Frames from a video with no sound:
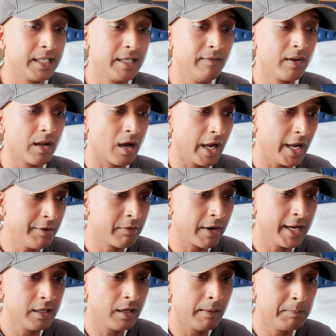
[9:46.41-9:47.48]
Even I
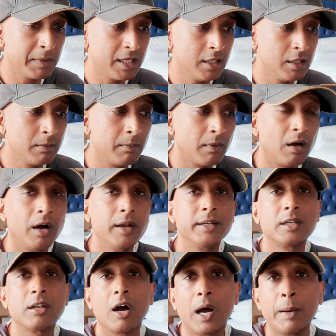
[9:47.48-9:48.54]
write on Medium on
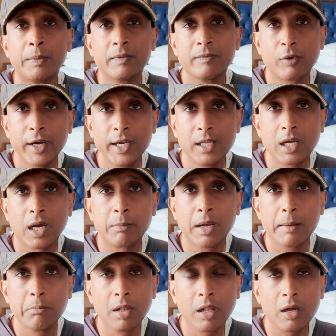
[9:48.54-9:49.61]
top of writing on my
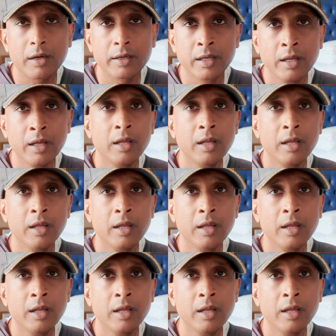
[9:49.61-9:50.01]
blog.